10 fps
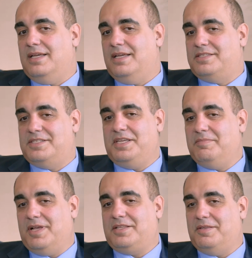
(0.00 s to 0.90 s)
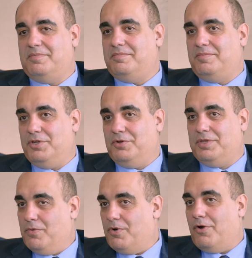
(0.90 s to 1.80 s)
it seemed like
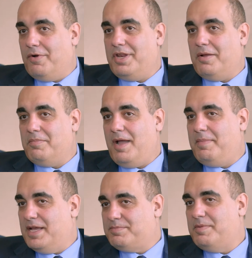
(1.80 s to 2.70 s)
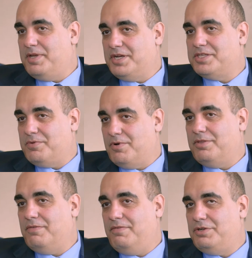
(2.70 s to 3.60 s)
they were already on bypass, but because they were
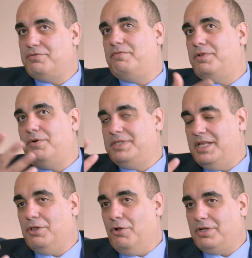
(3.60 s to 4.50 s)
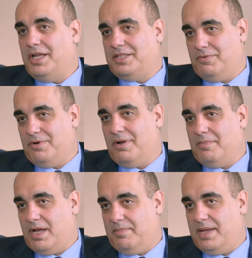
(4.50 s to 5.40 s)
on the VentriFlo, it didn't look like they were
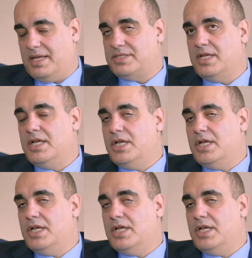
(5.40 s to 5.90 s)
on bypass.